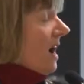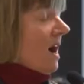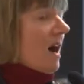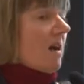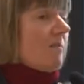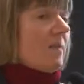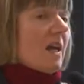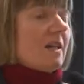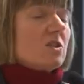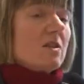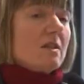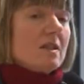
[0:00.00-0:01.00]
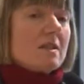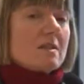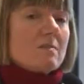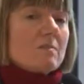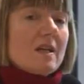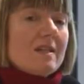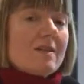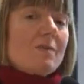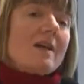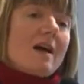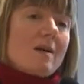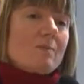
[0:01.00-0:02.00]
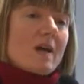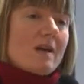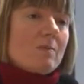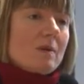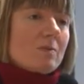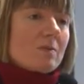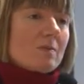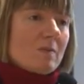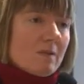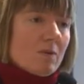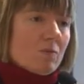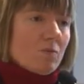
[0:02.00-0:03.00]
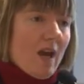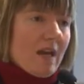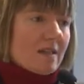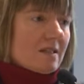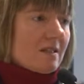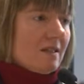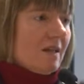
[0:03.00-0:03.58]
And it certainly doesn't mean that we can't pay people the minimum rate.